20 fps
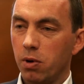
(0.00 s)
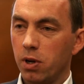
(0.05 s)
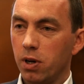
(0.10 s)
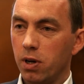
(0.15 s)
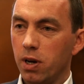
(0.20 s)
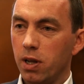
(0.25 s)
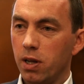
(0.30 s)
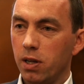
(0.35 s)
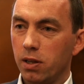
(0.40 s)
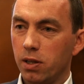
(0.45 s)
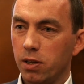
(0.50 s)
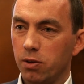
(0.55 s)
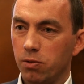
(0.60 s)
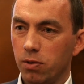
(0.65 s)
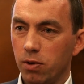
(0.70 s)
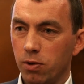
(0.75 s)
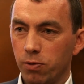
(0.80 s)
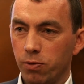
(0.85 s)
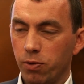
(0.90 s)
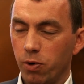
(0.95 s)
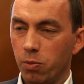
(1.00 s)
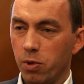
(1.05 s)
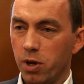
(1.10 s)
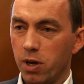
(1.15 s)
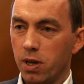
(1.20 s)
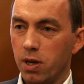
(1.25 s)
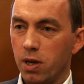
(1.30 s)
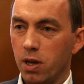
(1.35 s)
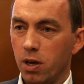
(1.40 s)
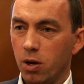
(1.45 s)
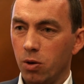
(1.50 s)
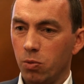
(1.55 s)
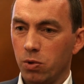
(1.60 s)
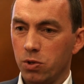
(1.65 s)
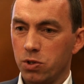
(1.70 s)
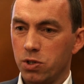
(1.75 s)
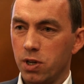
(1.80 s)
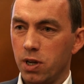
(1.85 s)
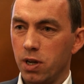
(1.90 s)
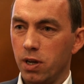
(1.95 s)
what nailed it for me was
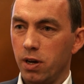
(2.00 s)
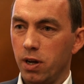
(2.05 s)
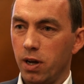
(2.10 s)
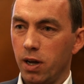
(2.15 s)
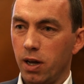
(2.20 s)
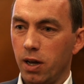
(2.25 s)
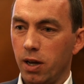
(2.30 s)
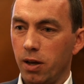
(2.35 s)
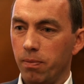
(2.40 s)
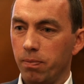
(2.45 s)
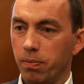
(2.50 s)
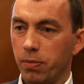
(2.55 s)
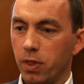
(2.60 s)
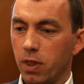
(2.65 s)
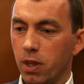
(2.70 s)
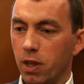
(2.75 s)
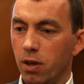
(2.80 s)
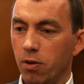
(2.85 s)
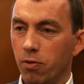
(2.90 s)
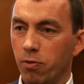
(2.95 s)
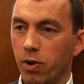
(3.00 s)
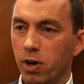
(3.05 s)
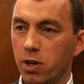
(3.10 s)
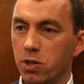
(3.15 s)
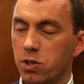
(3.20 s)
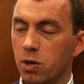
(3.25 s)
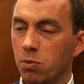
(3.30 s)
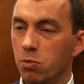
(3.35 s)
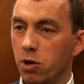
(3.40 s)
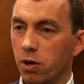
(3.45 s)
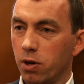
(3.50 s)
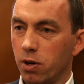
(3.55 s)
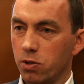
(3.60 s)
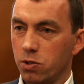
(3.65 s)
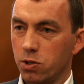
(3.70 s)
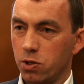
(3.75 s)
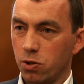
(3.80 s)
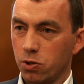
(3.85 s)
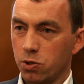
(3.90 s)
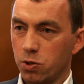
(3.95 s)
seeing a very similar
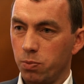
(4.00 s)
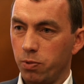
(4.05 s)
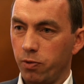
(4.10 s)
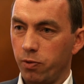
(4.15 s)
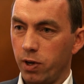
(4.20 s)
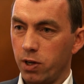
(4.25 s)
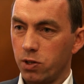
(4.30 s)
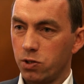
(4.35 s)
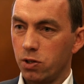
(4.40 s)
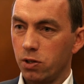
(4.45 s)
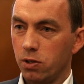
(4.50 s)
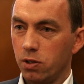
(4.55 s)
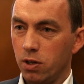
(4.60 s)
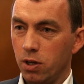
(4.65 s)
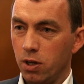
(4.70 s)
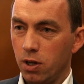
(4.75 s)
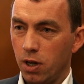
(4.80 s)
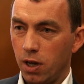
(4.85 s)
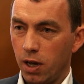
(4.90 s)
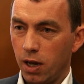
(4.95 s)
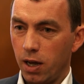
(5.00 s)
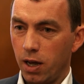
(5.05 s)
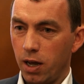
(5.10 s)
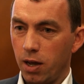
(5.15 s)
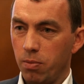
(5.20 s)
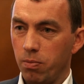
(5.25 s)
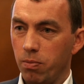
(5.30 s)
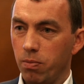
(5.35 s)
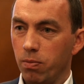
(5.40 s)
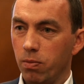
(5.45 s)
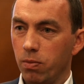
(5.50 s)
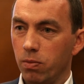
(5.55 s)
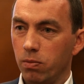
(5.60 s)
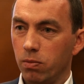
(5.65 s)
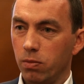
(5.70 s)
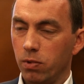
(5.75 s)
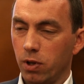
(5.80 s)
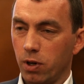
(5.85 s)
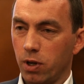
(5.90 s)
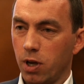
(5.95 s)
construction professional
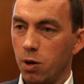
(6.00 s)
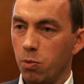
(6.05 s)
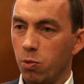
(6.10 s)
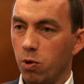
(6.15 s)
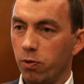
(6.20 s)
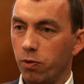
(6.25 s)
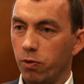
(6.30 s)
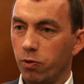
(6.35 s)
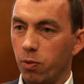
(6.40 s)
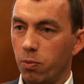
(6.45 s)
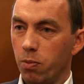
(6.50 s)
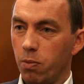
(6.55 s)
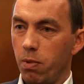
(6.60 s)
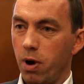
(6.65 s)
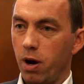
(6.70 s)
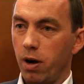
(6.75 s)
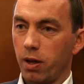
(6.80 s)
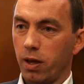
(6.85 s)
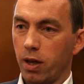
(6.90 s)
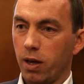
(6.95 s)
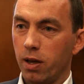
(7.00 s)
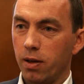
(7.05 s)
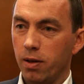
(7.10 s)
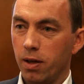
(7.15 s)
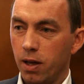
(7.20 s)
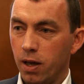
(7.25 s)
that came over from America,